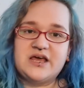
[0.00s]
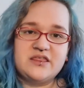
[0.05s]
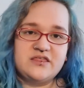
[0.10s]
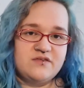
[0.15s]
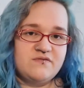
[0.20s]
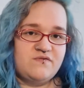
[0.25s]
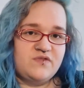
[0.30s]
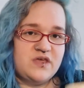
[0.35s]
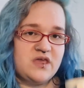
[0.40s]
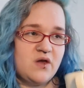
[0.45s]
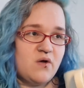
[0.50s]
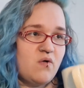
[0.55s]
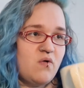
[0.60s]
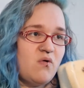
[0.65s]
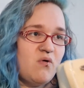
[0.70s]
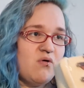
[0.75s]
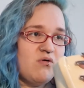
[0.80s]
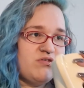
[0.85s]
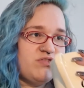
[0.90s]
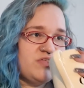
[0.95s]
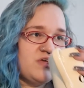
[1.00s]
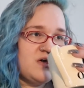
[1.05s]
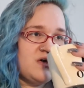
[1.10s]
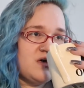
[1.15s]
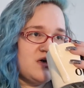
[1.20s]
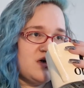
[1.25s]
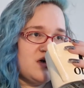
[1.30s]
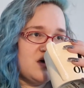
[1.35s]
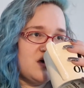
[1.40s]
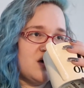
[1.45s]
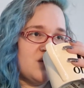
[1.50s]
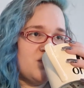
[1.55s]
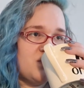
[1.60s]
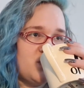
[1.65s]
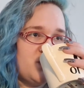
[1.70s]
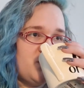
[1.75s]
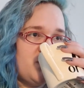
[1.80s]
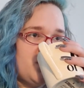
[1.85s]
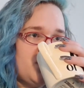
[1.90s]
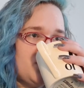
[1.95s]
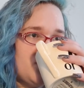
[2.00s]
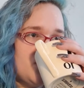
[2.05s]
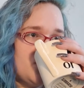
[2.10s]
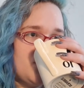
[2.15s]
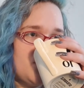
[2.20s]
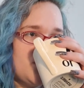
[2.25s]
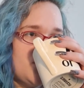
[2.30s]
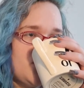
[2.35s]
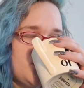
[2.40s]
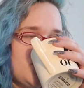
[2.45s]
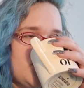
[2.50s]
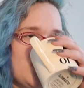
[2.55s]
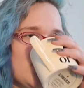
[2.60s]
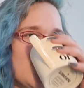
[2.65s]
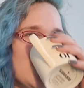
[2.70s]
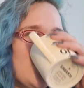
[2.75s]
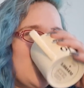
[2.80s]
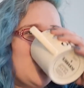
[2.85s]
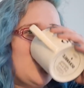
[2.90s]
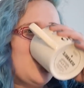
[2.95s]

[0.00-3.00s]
of the author! Boo, boo, boo, boo.